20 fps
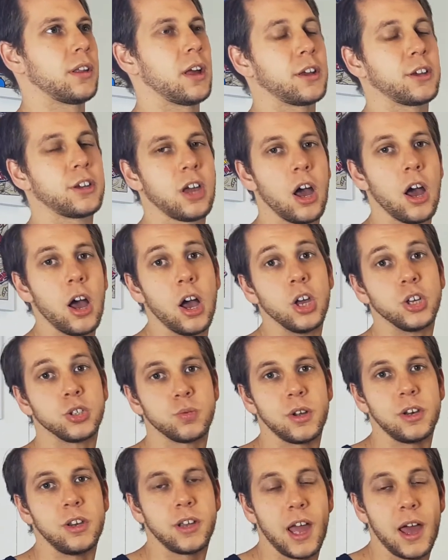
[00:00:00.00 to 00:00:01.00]
occurs
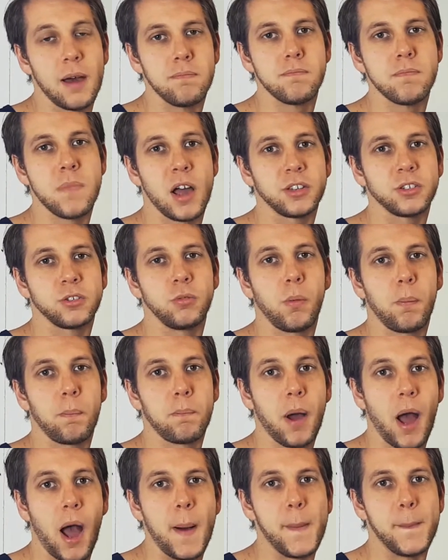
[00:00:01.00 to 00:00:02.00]
when you get a muscle
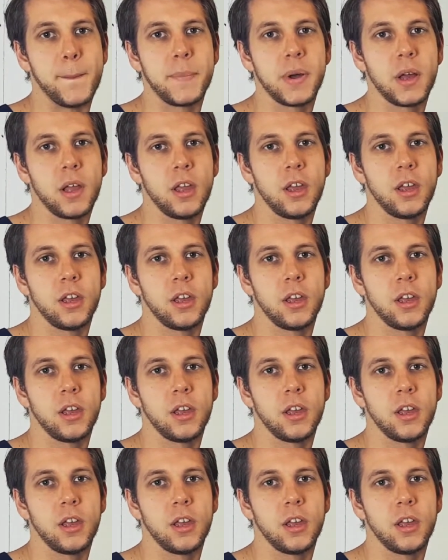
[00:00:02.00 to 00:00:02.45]
pump.